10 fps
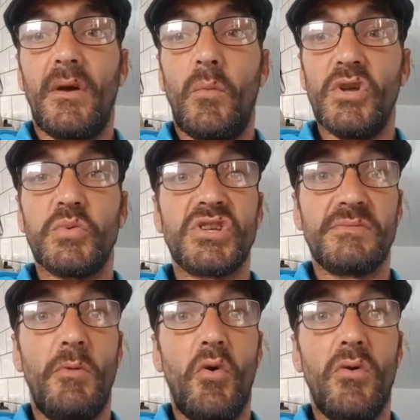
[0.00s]
which was
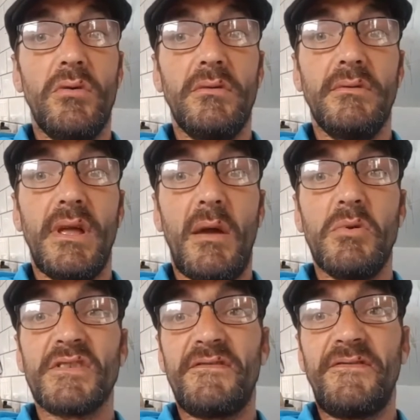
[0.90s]
small. It
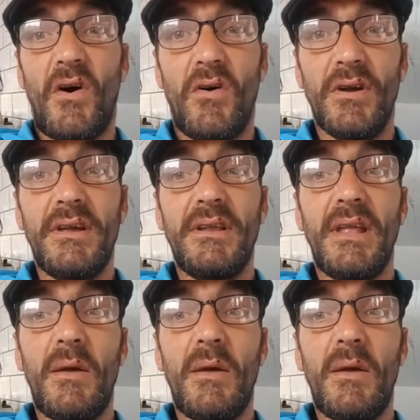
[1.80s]
was fine.